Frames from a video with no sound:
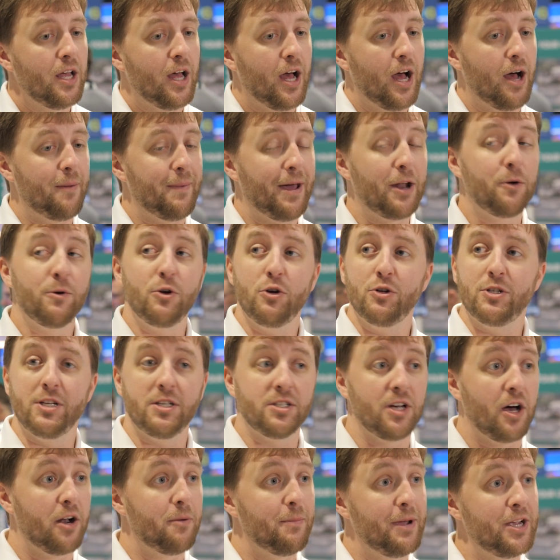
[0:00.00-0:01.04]
how do we use
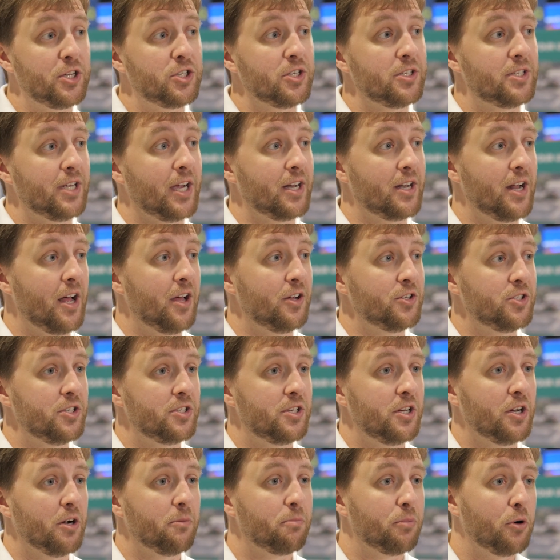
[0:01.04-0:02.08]
these automation
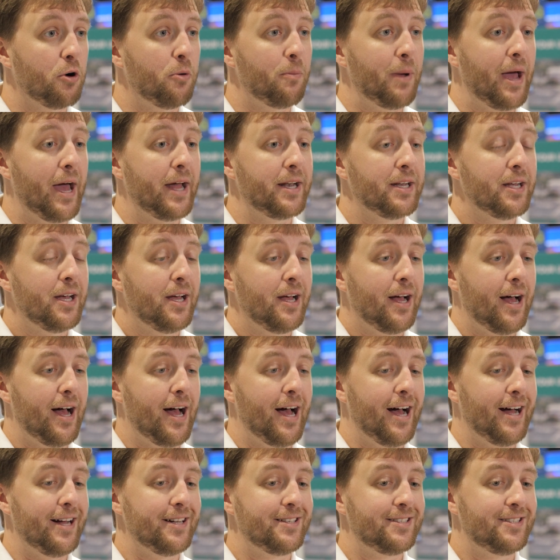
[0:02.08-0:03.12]
technologies here at
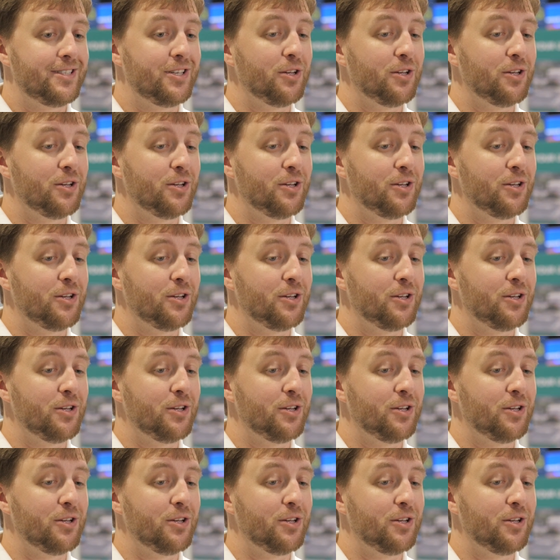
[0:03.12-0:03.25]
Fromat